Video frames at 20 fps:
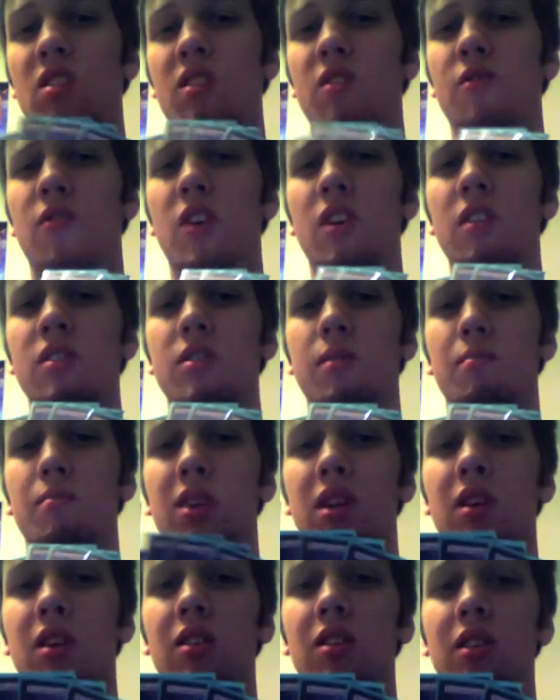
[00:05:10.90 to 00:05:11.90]
as far as a
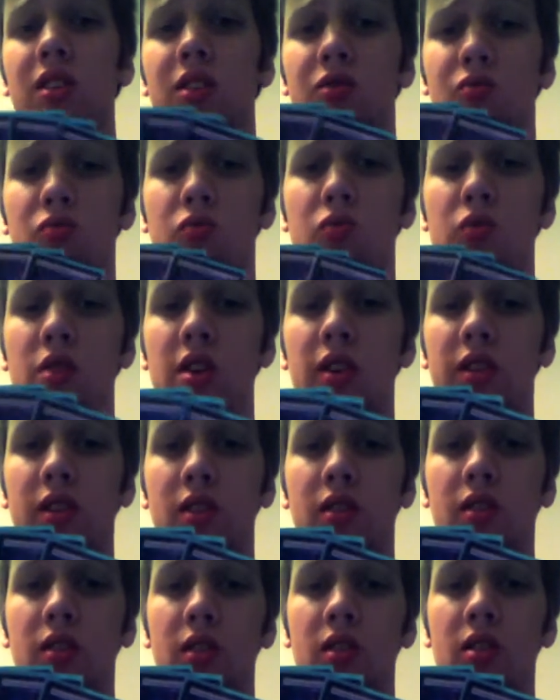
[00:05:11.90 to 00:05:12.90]
beater, he's
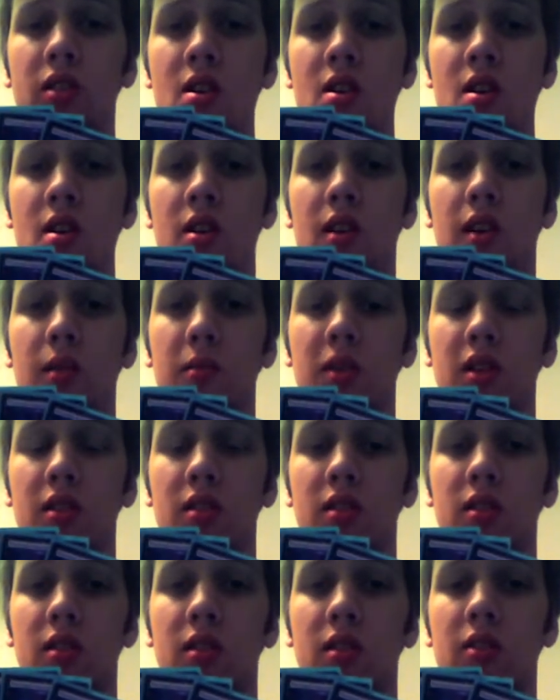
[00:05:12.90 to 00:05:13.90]
really good. I
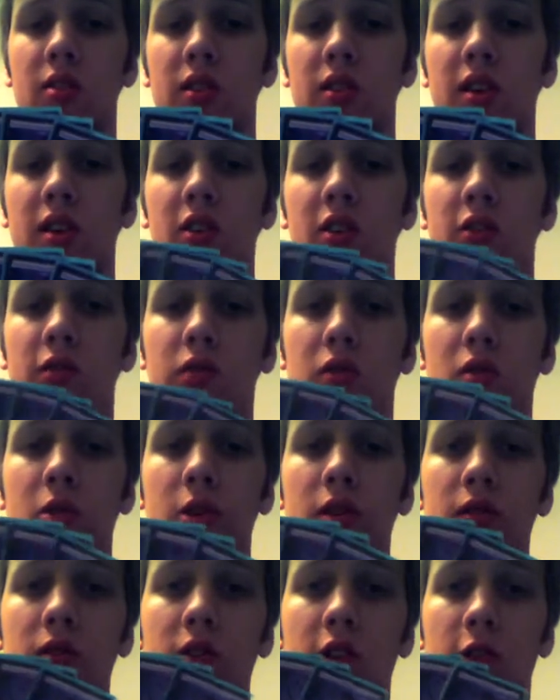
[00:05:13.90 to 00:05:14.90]
mean, he only costs
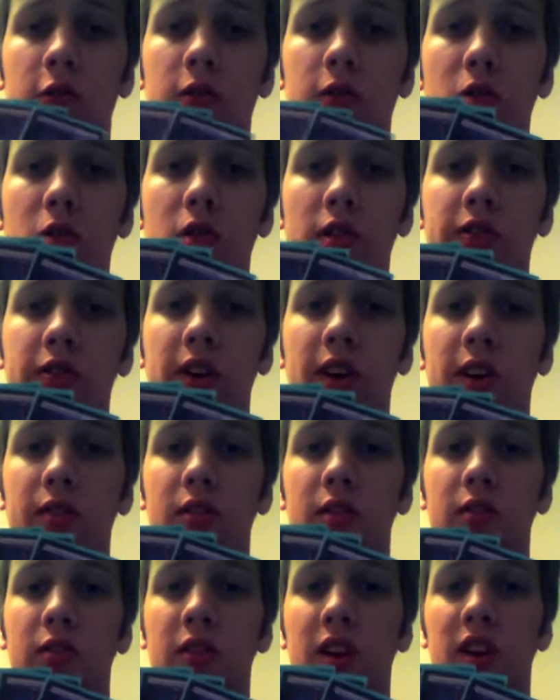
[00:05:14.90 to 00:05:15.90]
4 for a
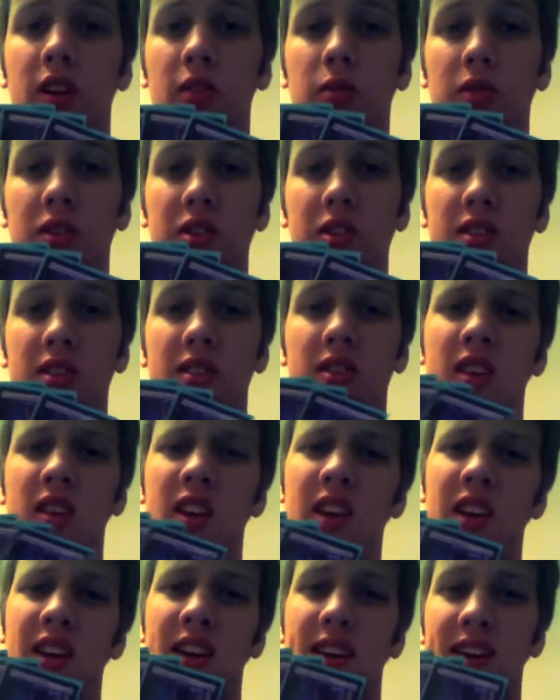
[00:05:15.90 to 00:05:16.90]
4/5 Infect, which is
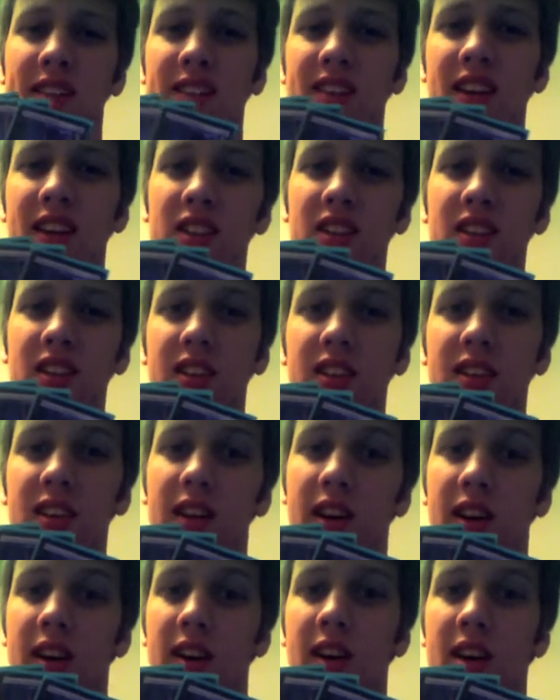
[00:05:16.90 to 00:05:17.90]
essentially
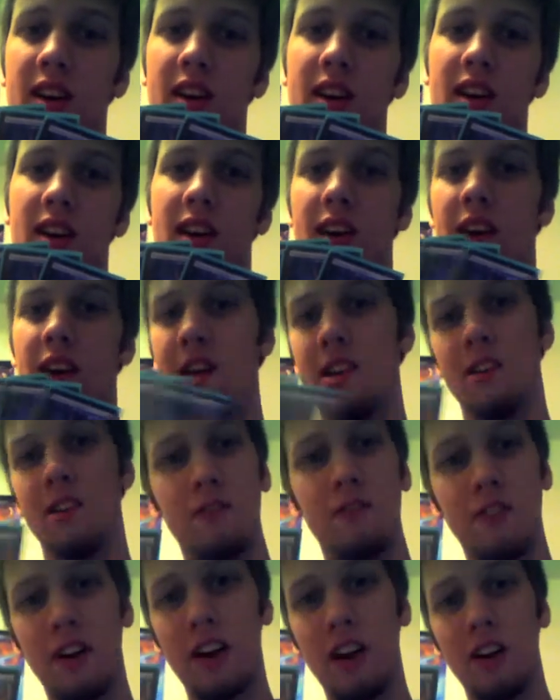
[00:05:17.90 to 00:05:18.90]
an
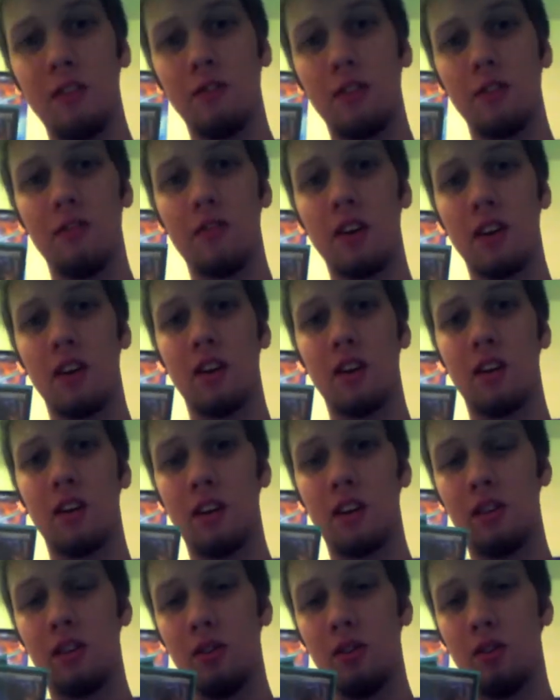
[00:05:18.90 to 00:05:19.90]
8/5 effect
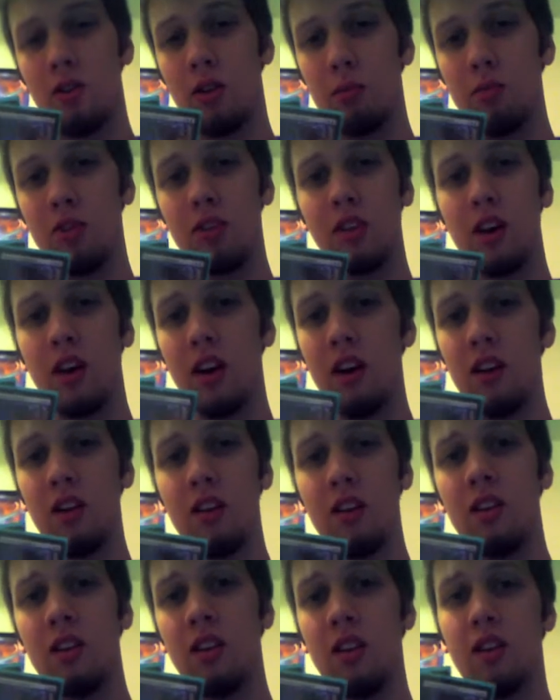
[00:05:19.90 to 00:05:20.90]
normal guy.
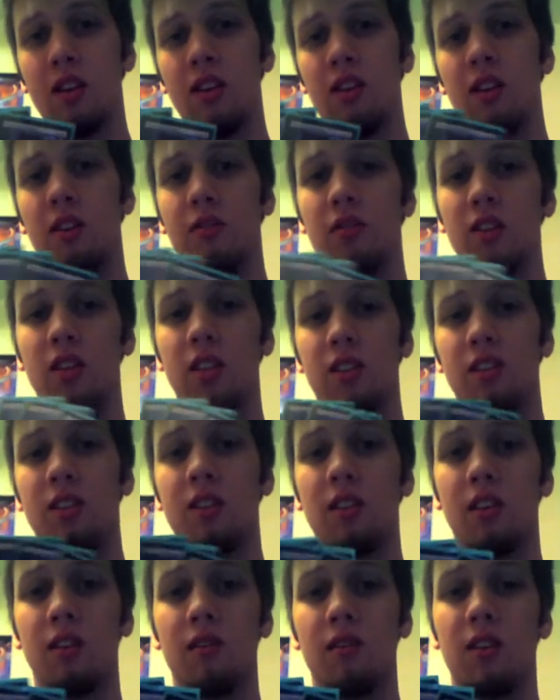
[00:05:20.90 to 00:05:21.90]
If you like
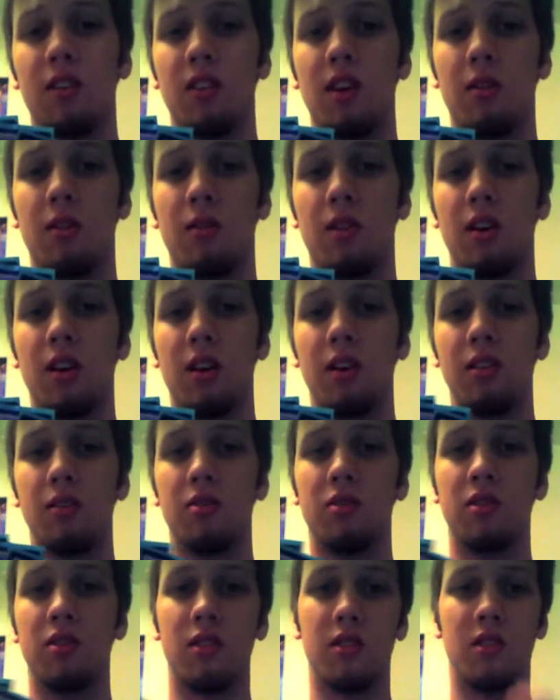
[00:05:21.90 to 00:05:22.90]
to think of it that way, I
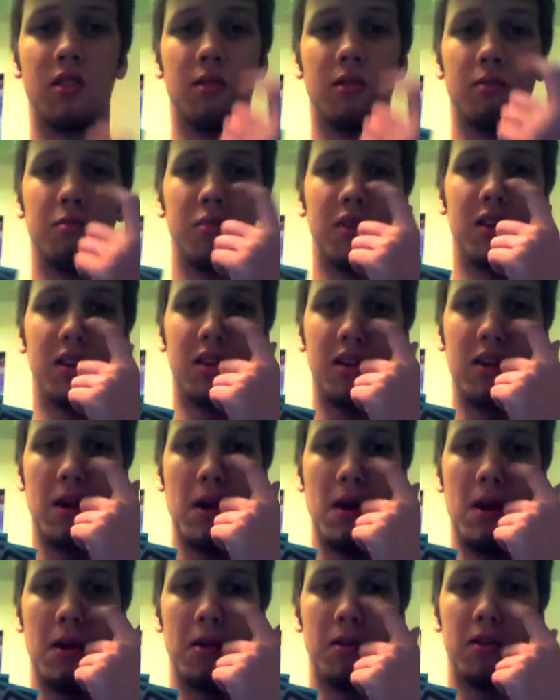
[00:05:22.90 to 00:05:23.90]
usually don't, but
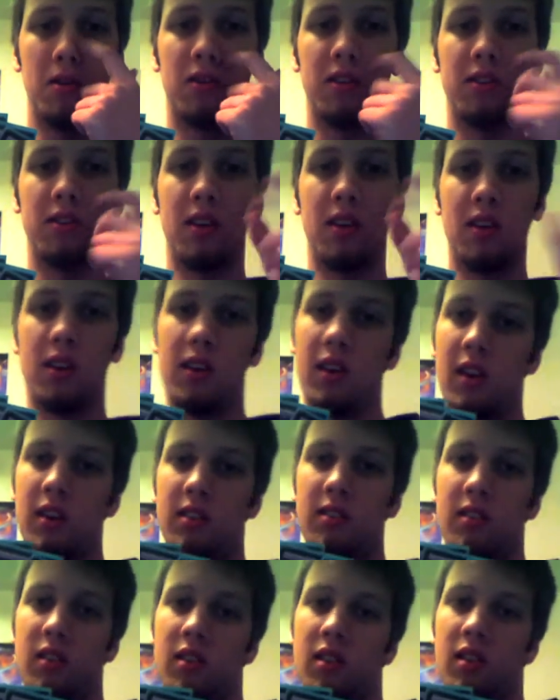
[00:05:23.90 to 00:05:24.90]
you could say he
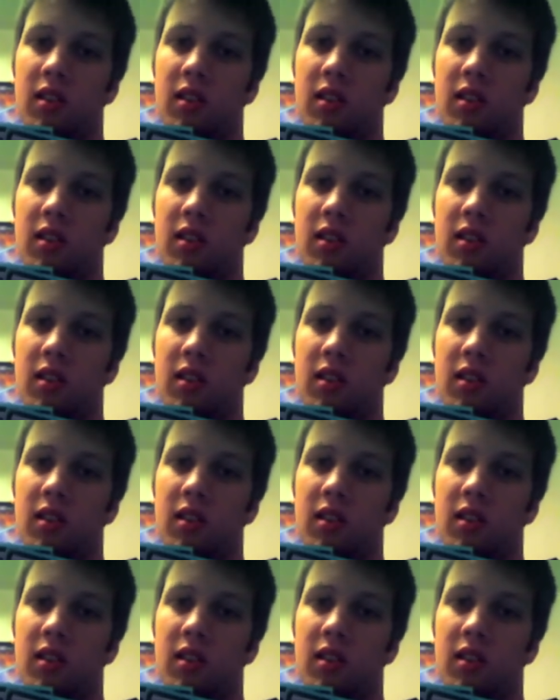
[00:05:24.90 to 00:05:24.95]
has